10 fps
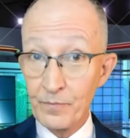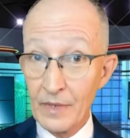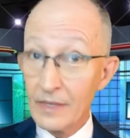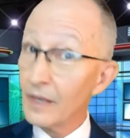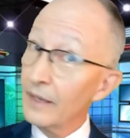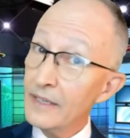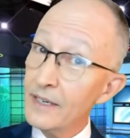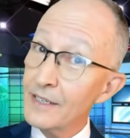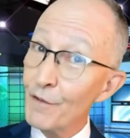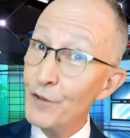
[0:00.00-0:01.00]
Now,
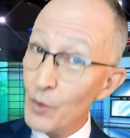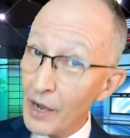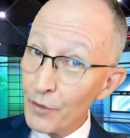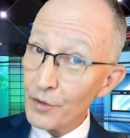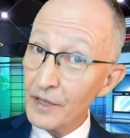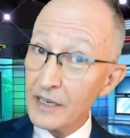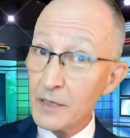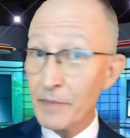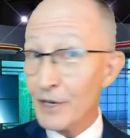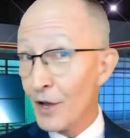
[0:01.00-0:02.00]
LinkedIn is a few other things
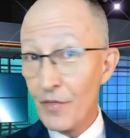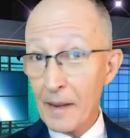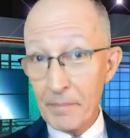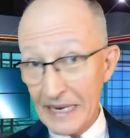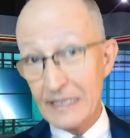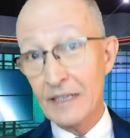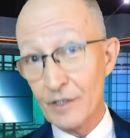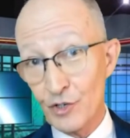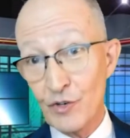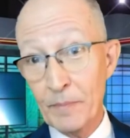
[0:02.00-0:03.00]
beyond that basic
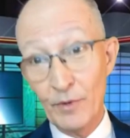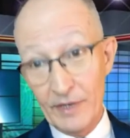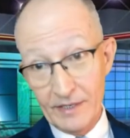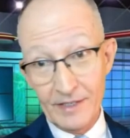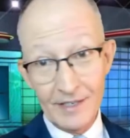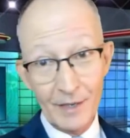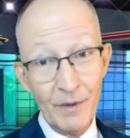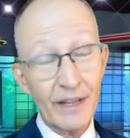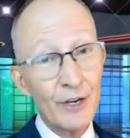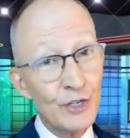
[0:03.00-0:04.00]
descriptor. It's this
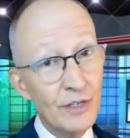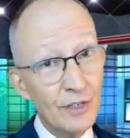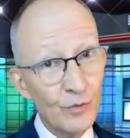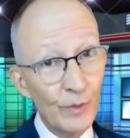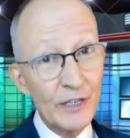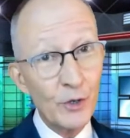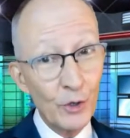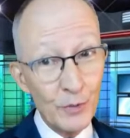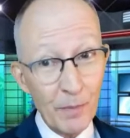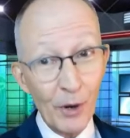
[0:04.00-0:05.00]
communications,
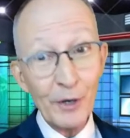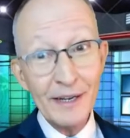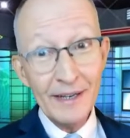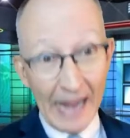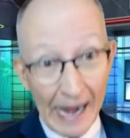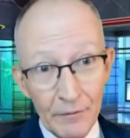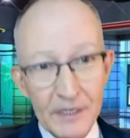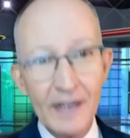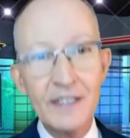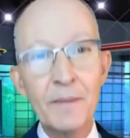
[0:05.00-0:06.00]
research, marketing,
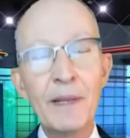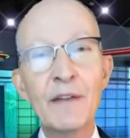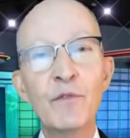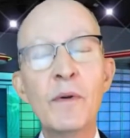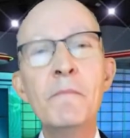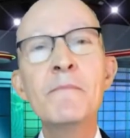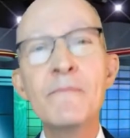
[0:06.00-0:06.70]
advertising platform.